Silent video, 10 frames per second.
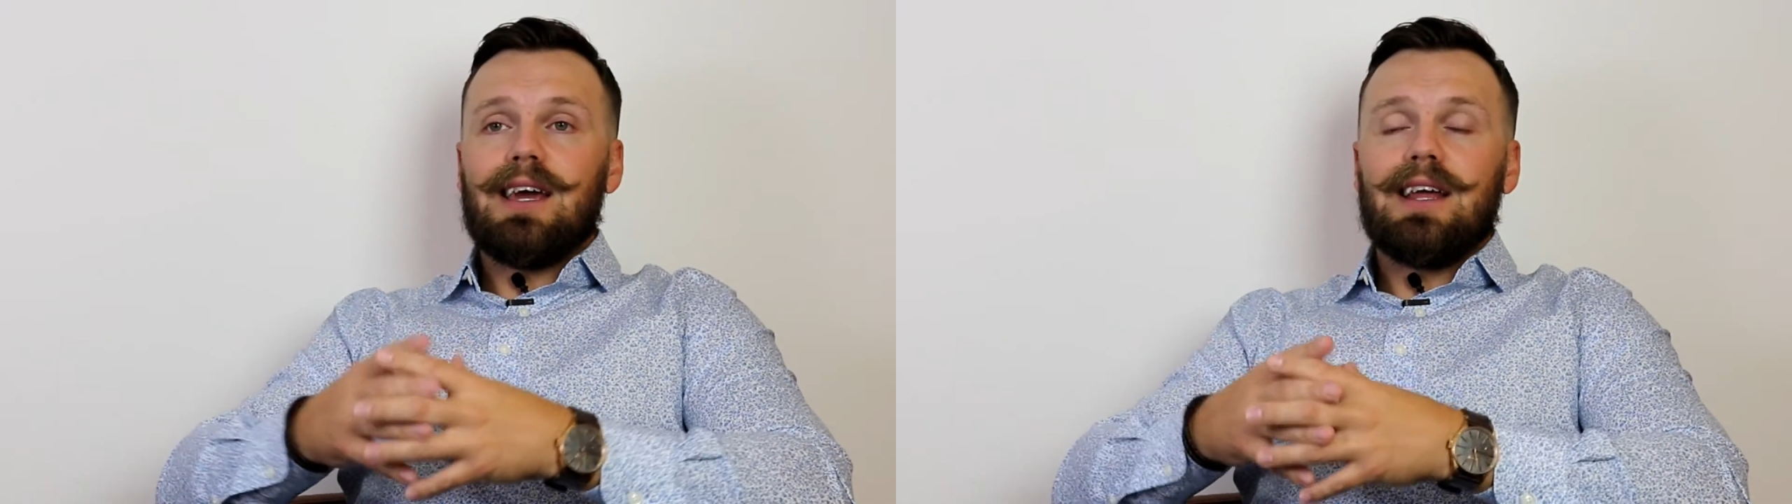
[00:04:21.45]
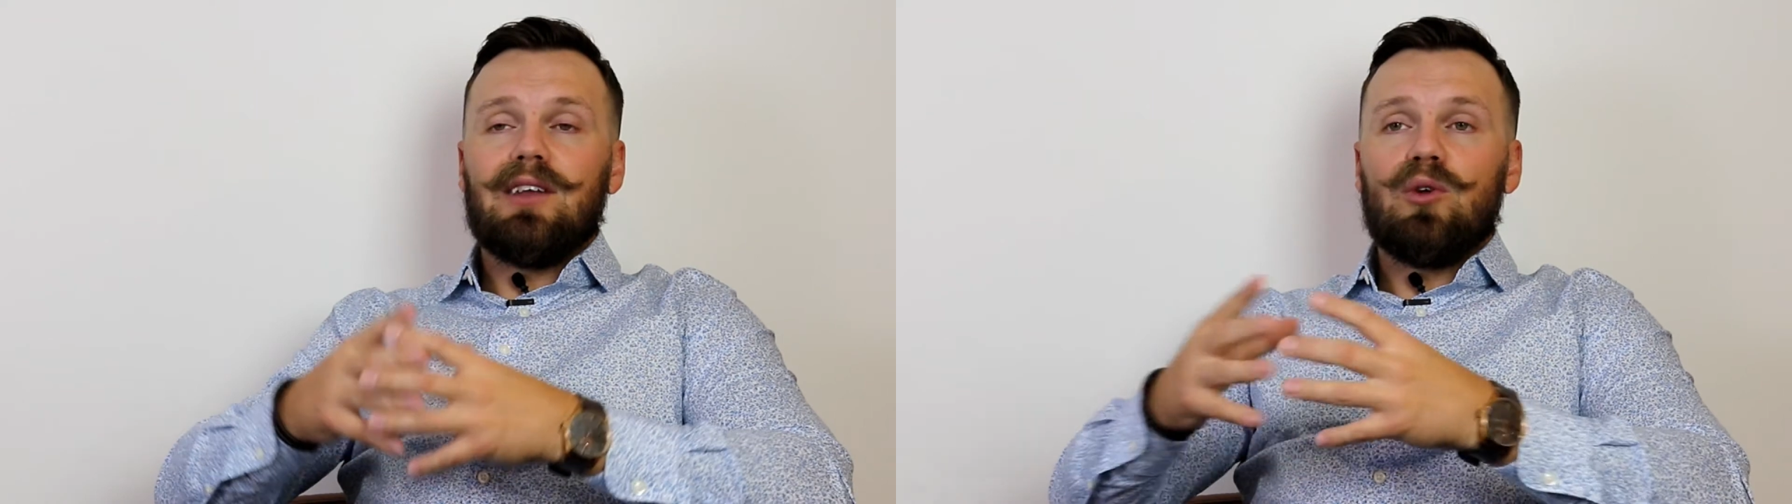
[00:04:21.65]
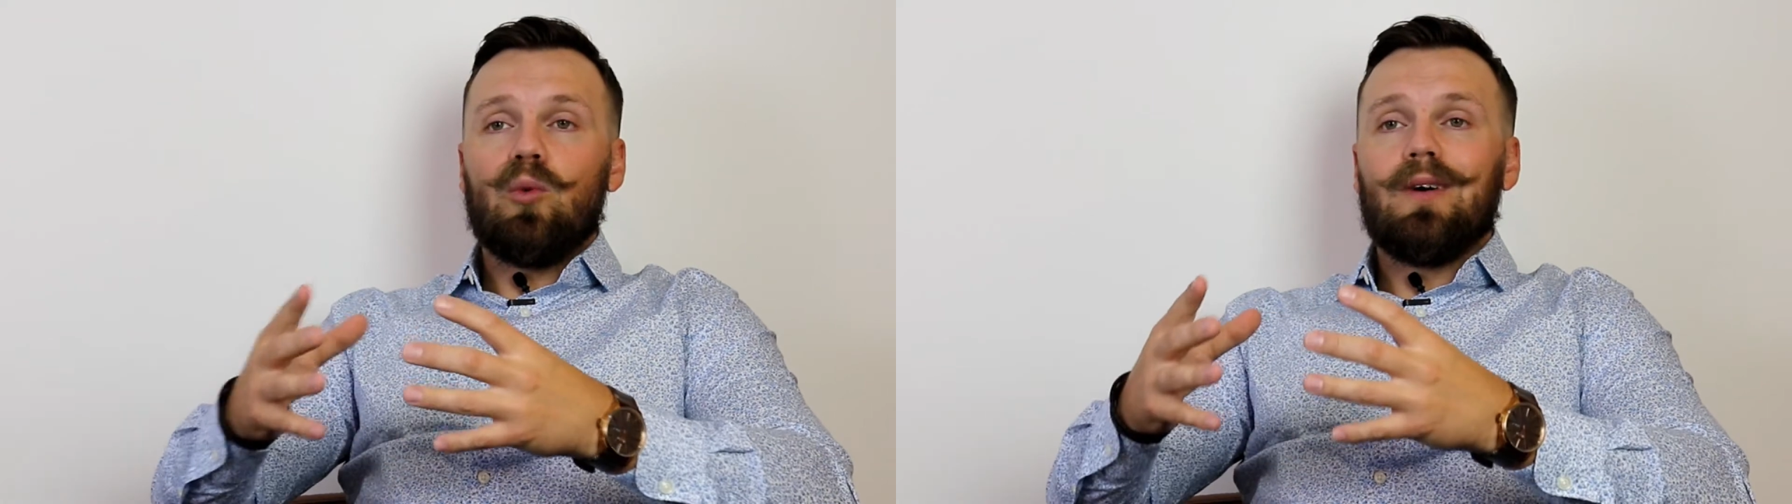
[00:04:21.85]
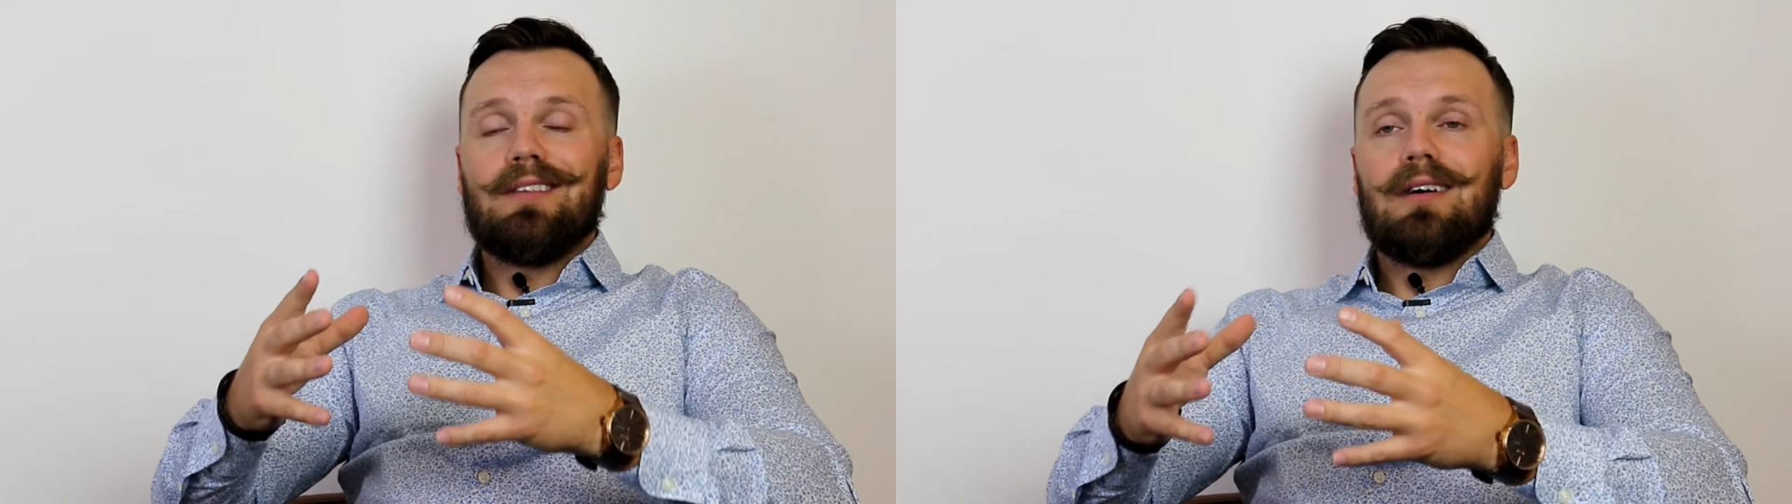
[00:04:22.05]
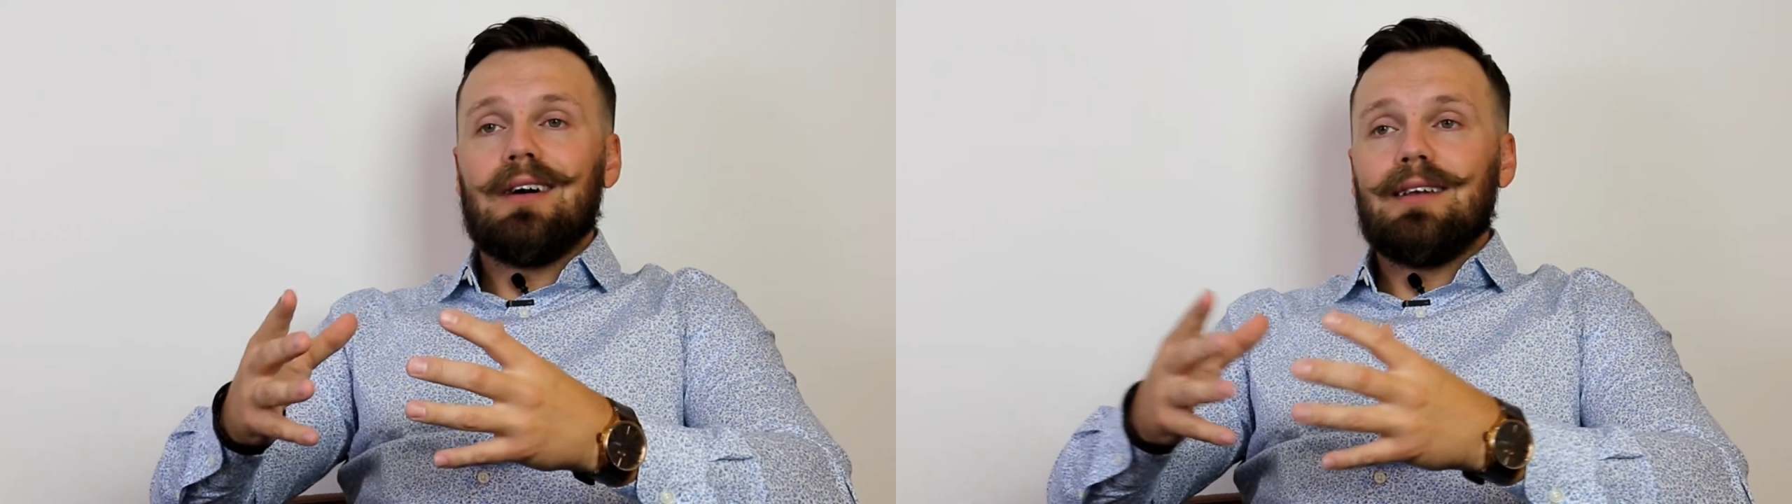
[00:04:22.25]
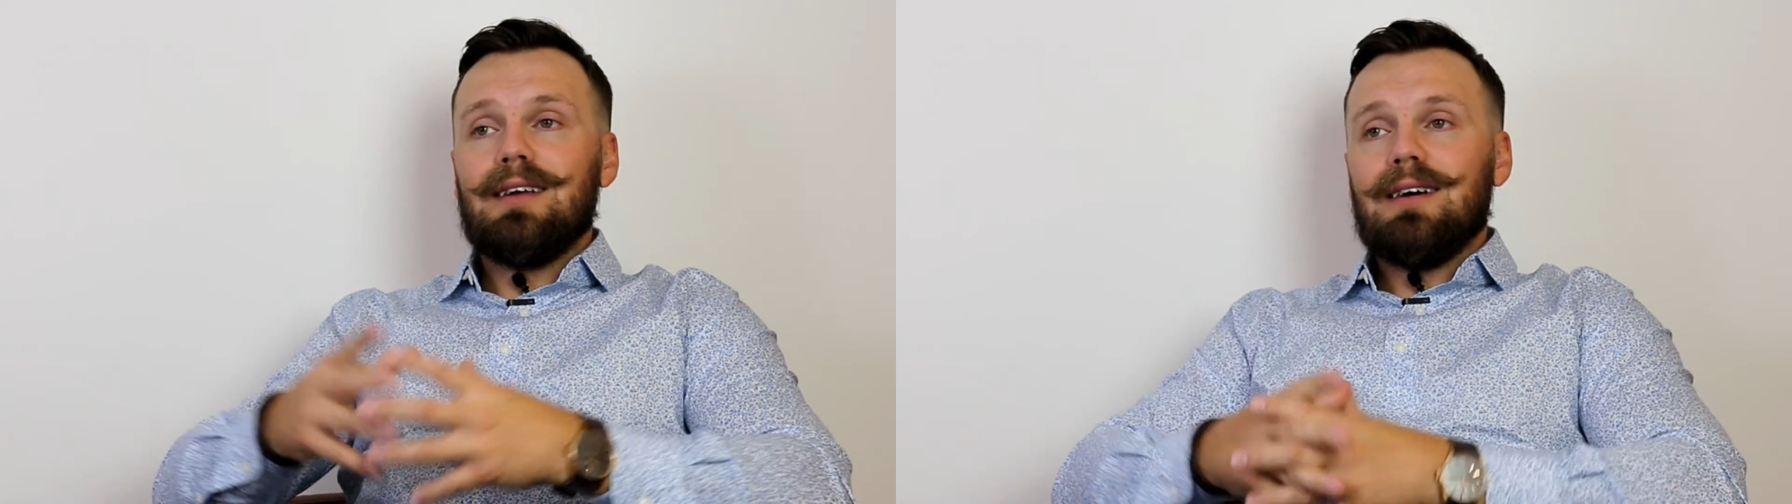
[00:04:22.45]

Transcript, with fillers: getting a new one done.